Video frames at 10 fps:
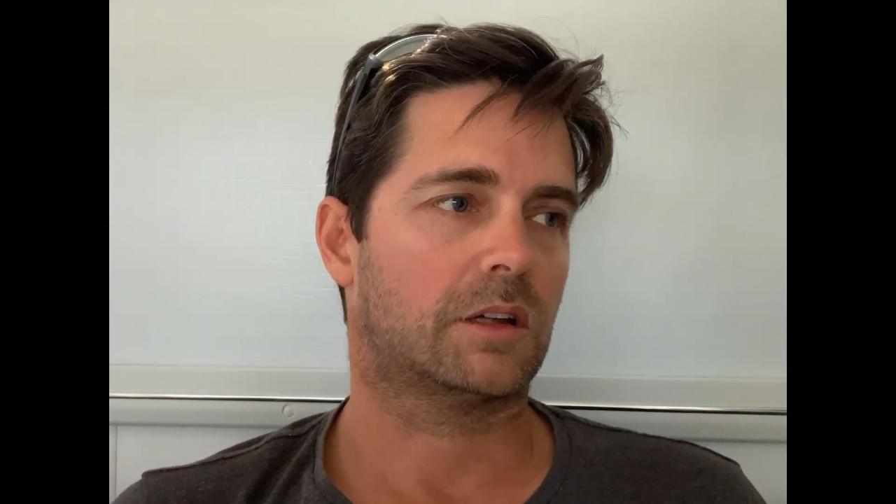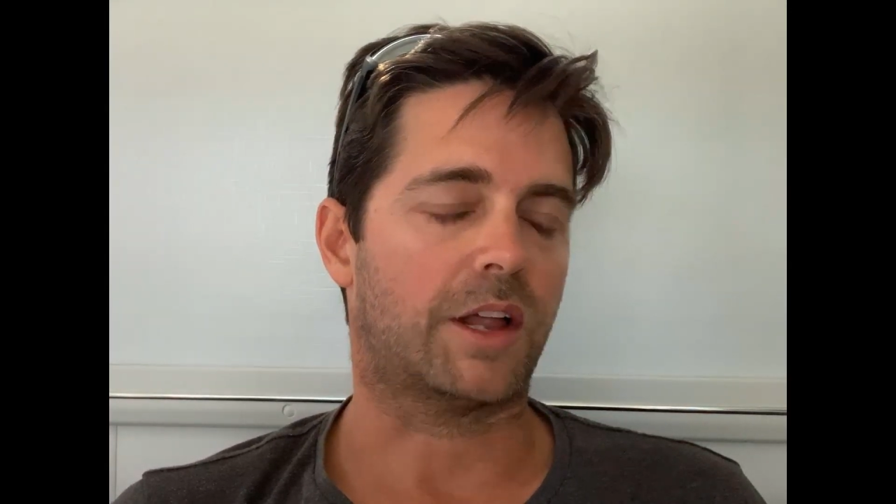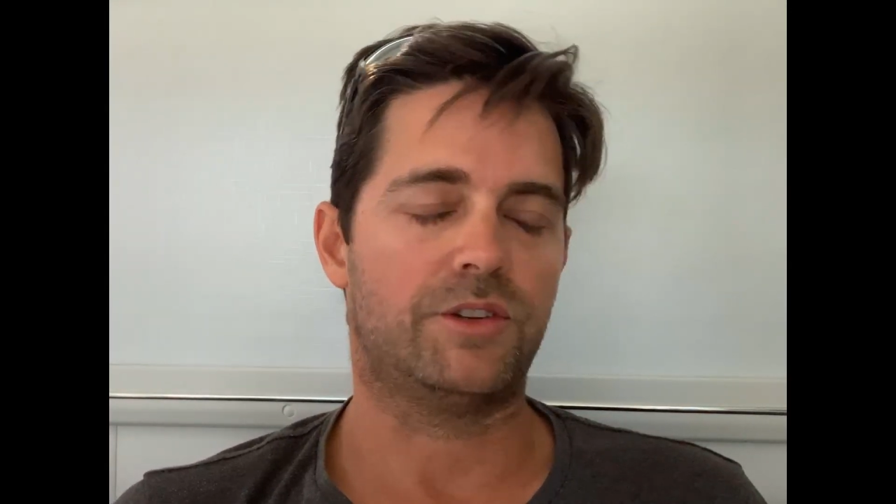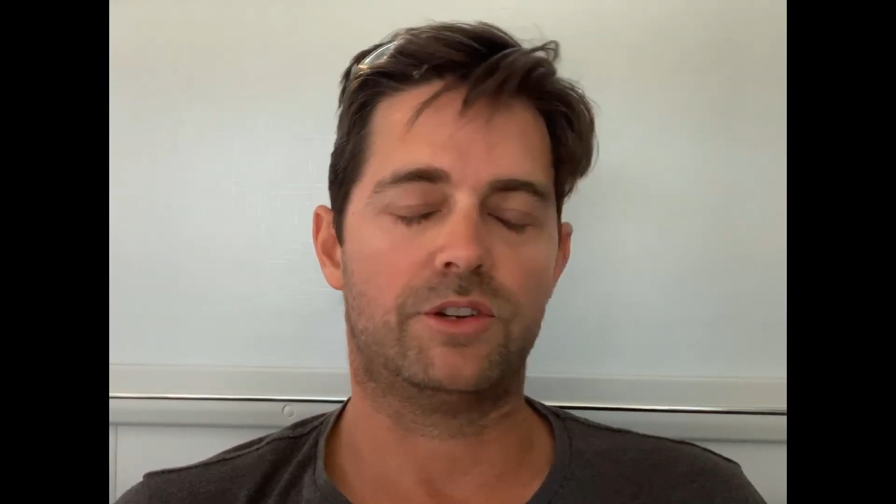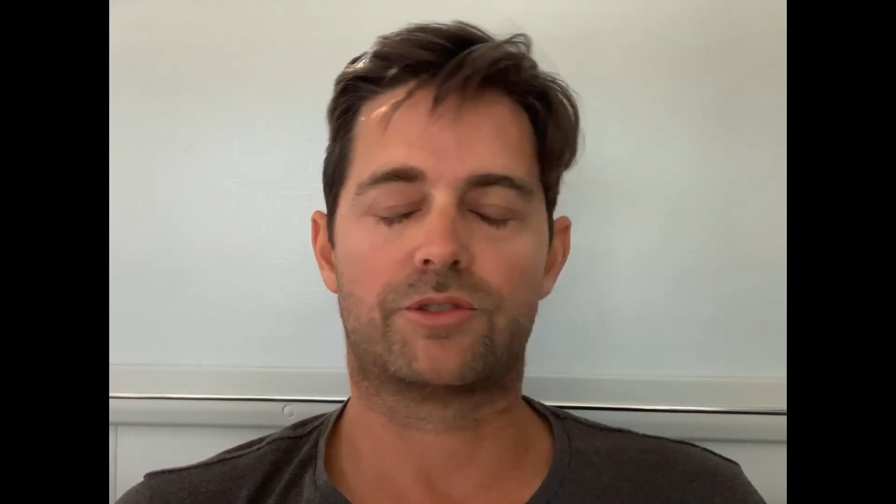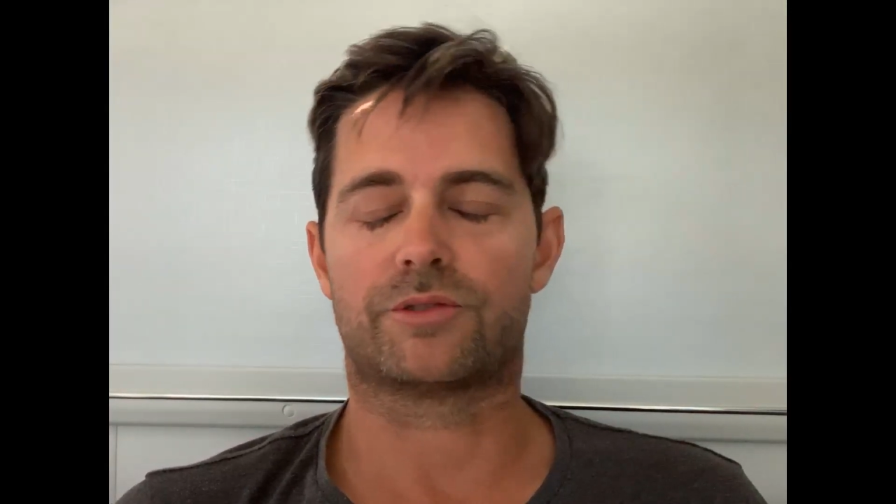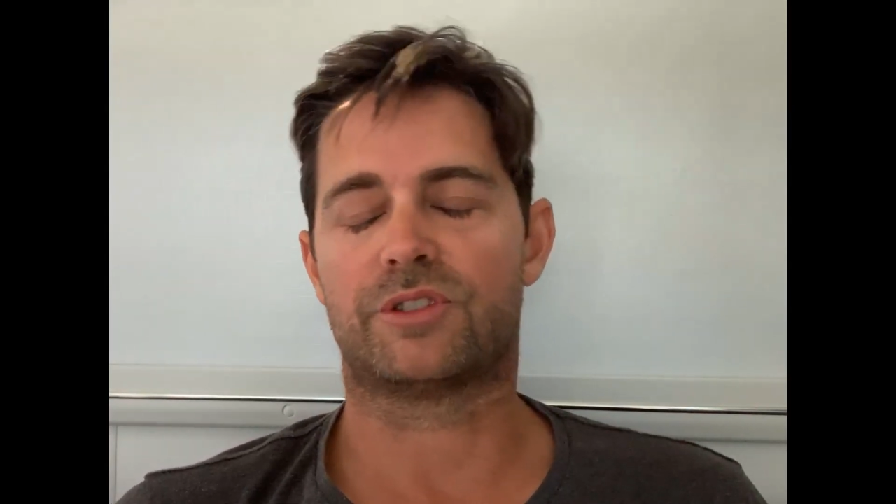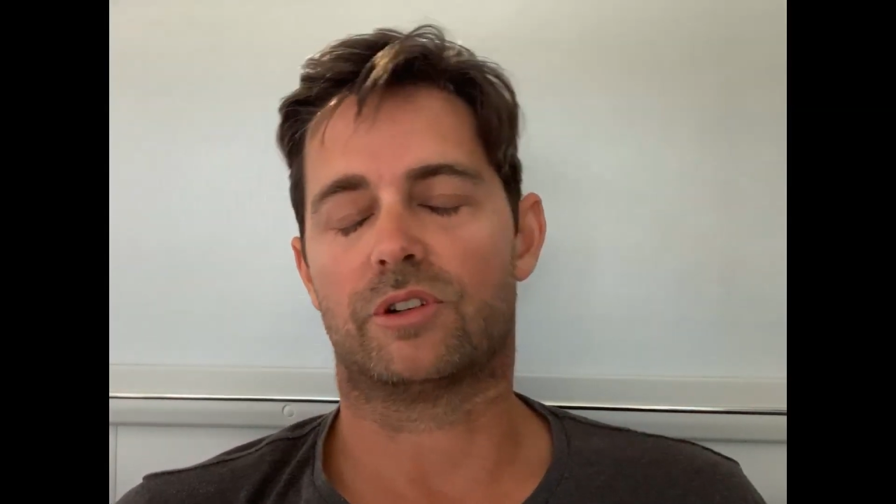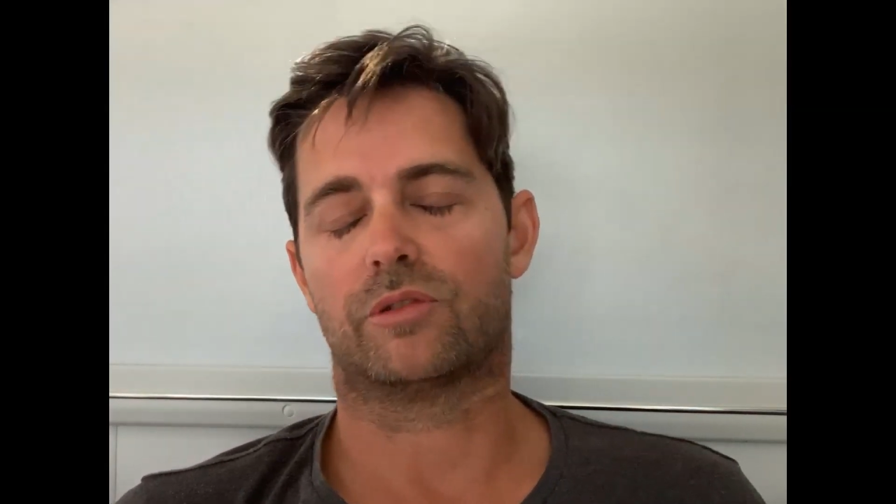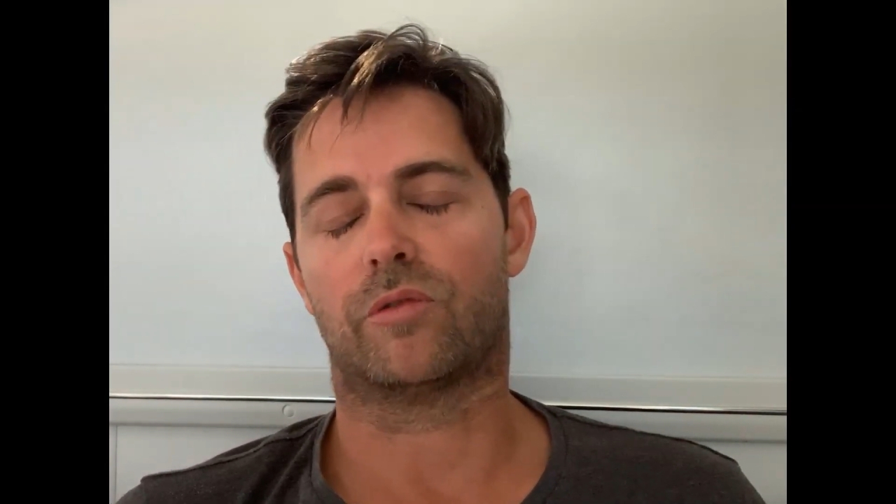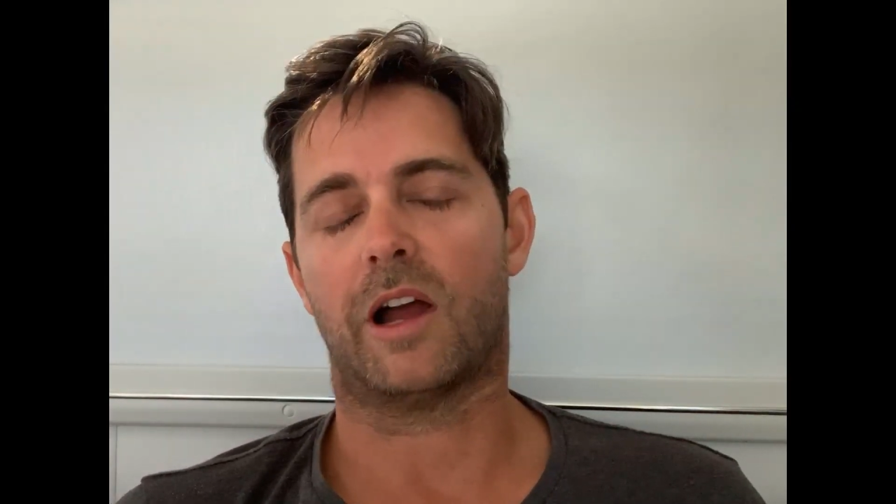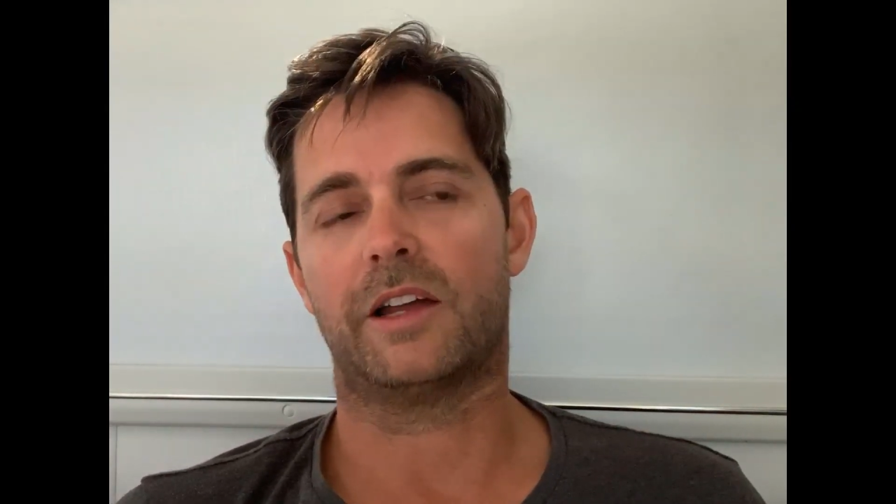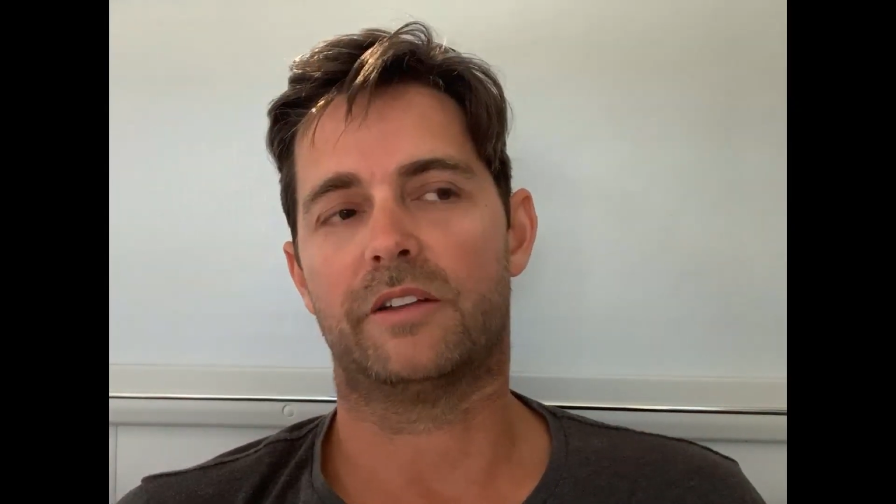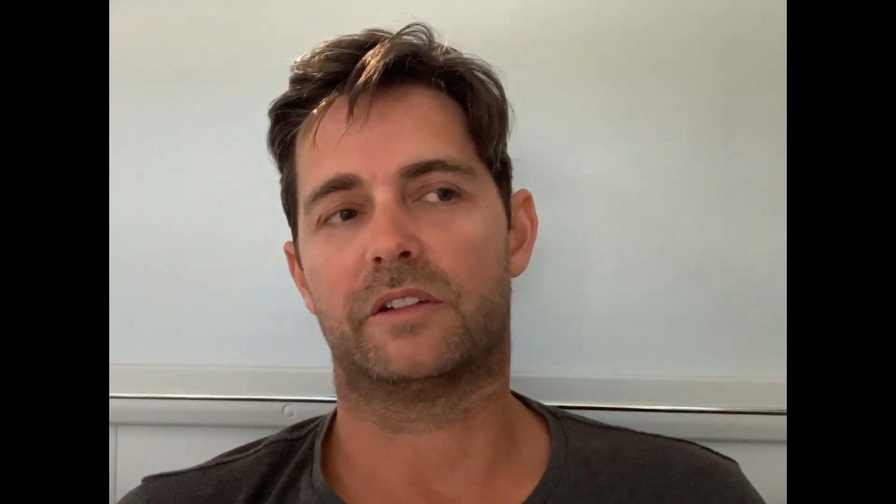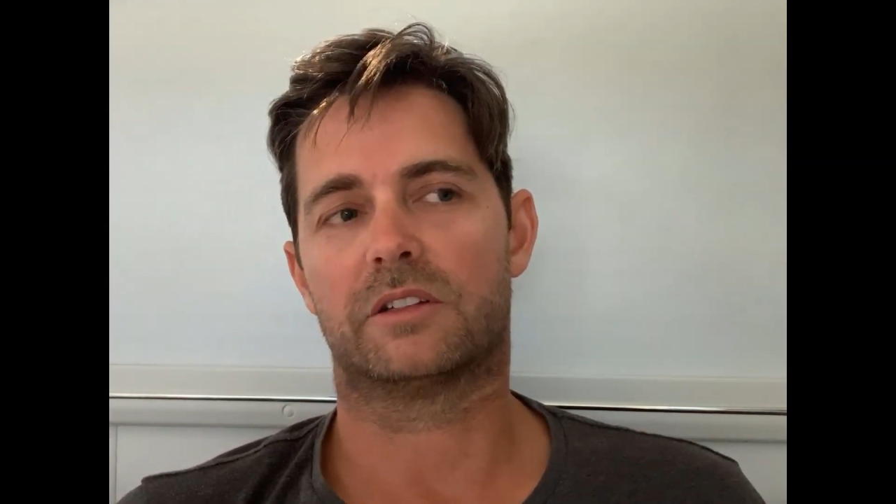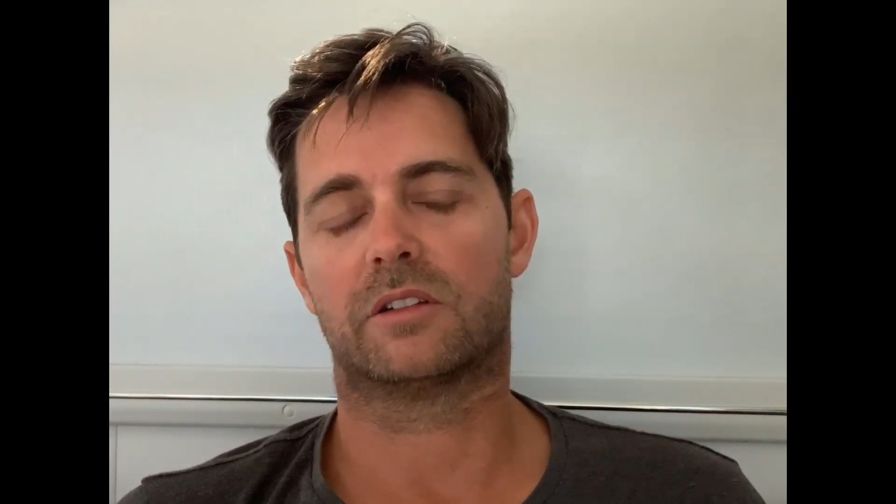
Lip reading: unusual's not great if it